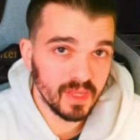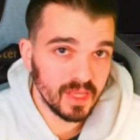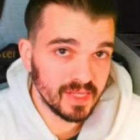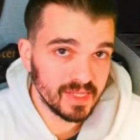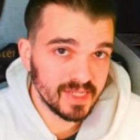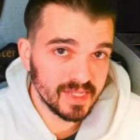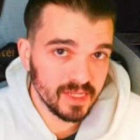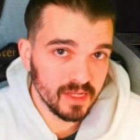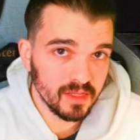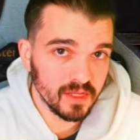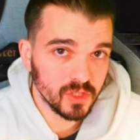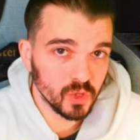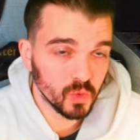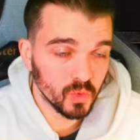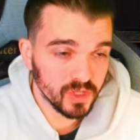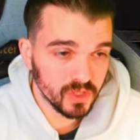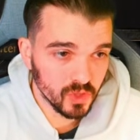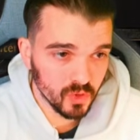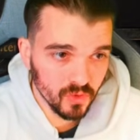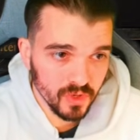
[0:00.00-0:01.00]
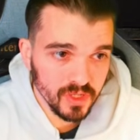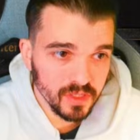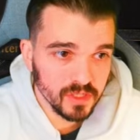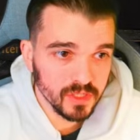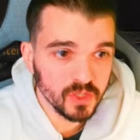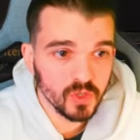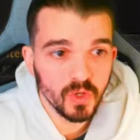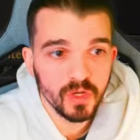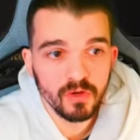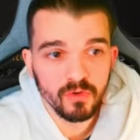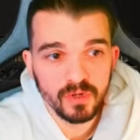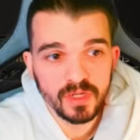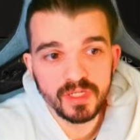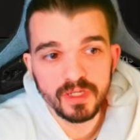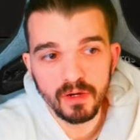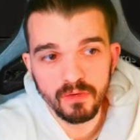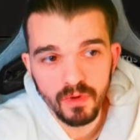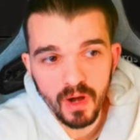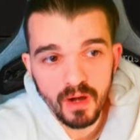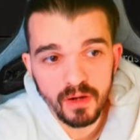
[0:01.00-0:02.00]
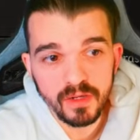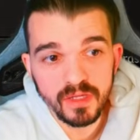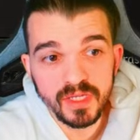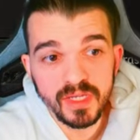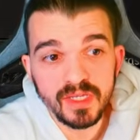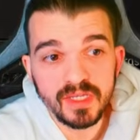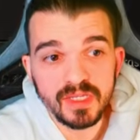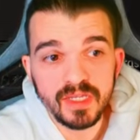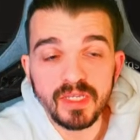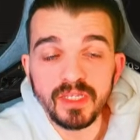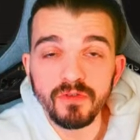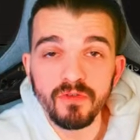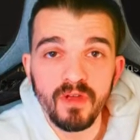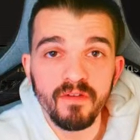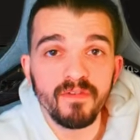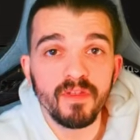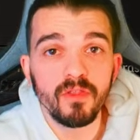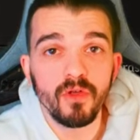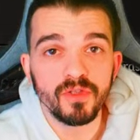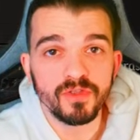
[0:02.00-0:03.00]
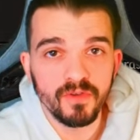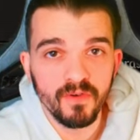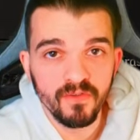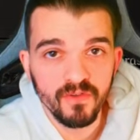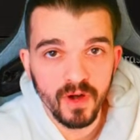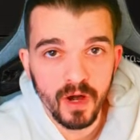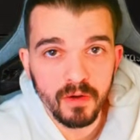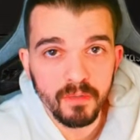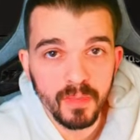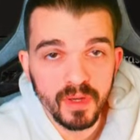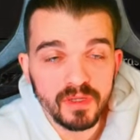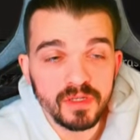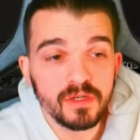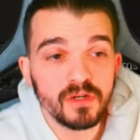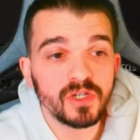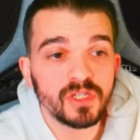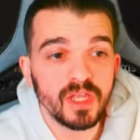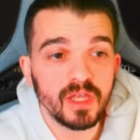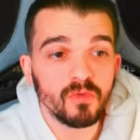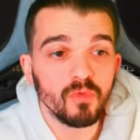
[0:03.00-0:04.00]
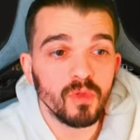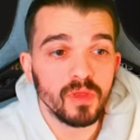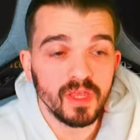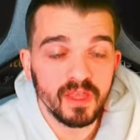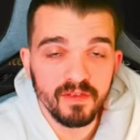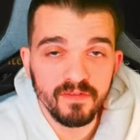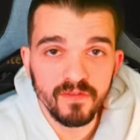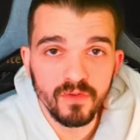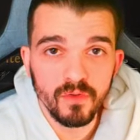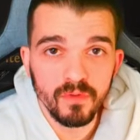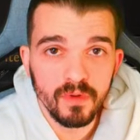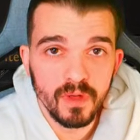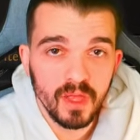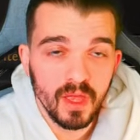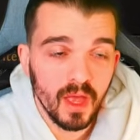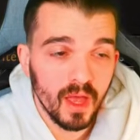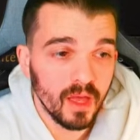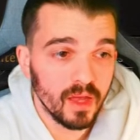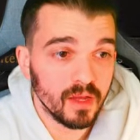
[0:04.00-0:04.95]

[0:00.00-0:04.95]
instill it with greed to increase the rarity, since you have a lot of rare monsters that will give you